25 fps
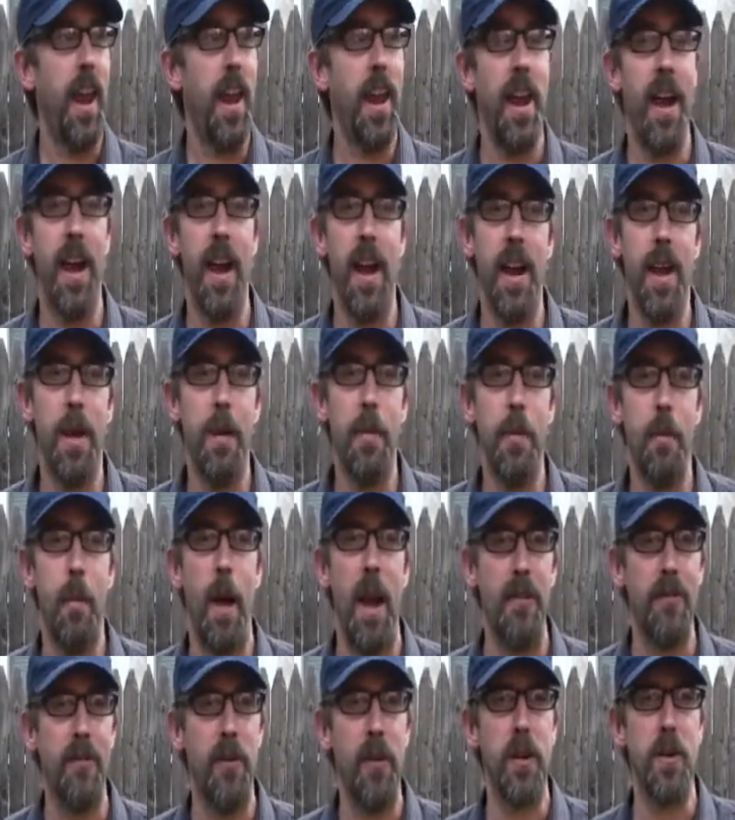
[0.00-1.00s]
And
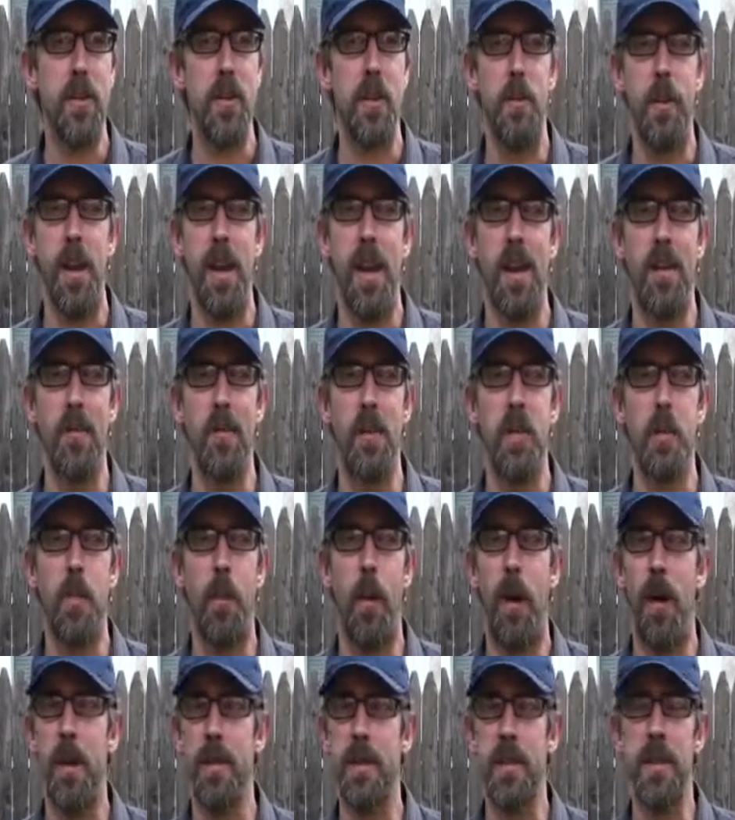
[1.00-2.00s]
my first immediate
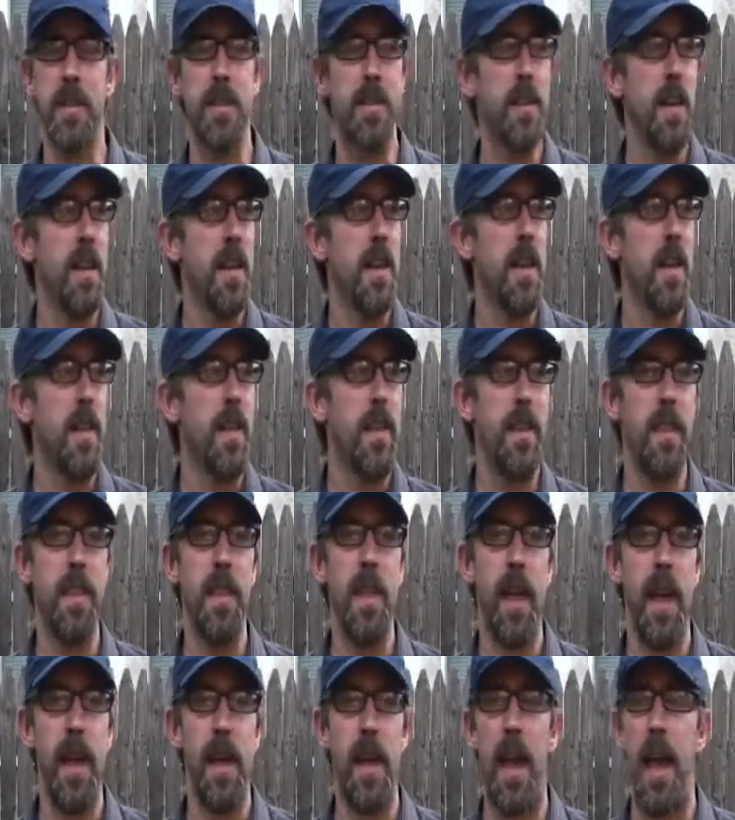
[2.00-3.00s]
response is,
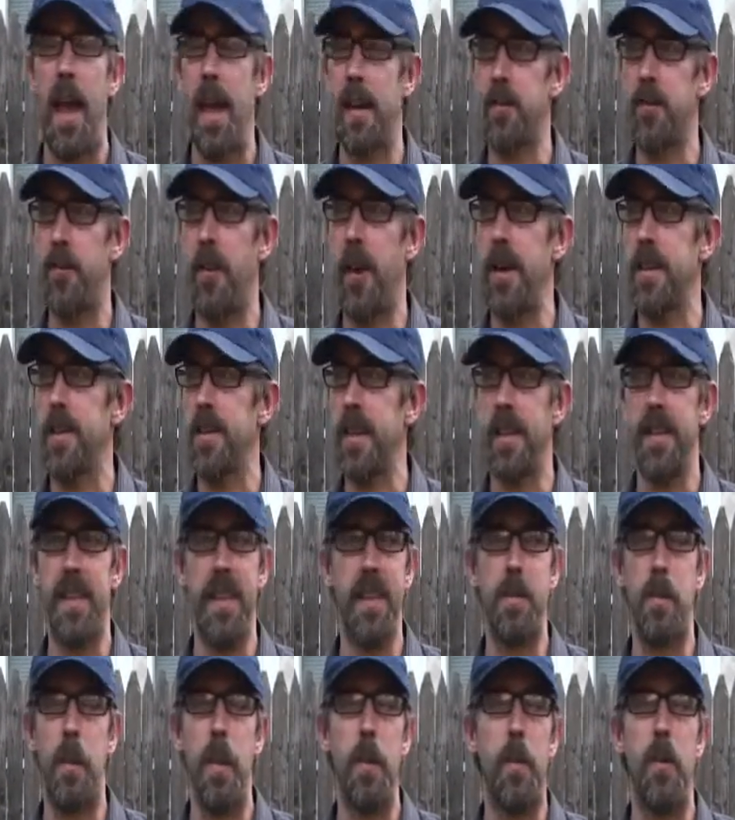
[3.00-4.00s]
like, as Frank said,
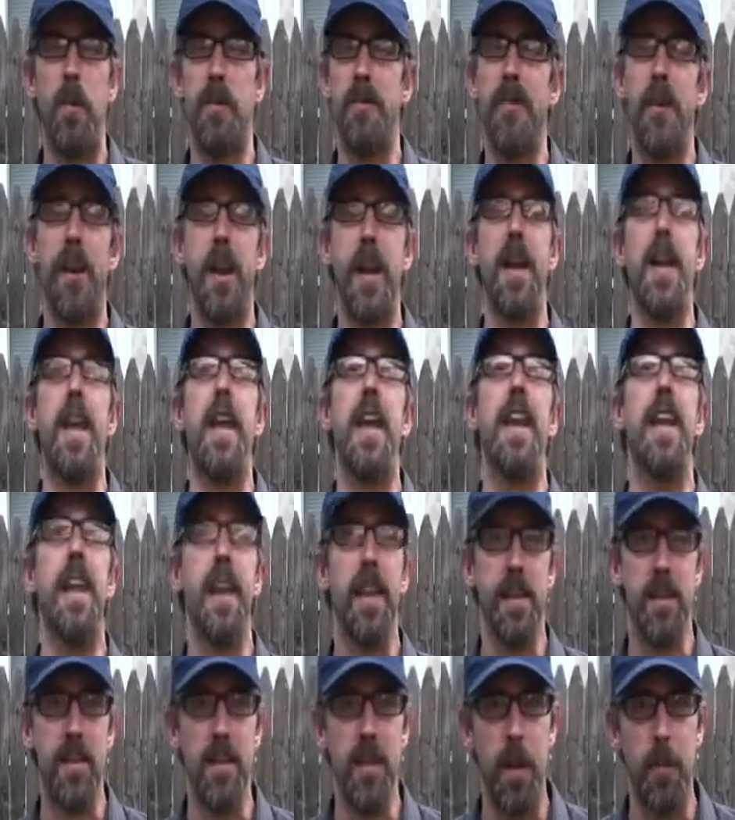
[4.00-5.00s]
these people are fucking
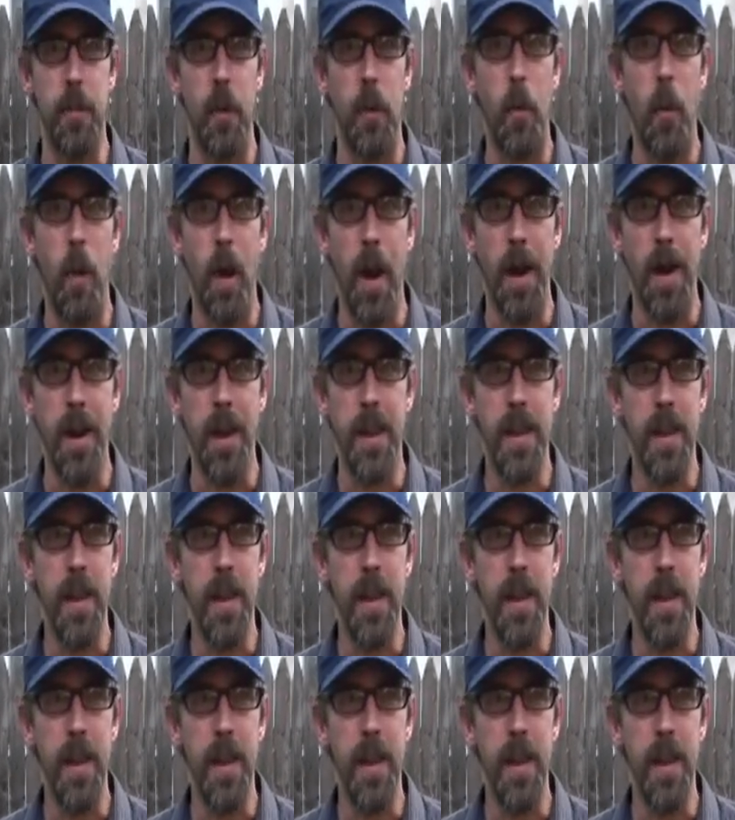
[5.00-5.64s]
idiots, number one.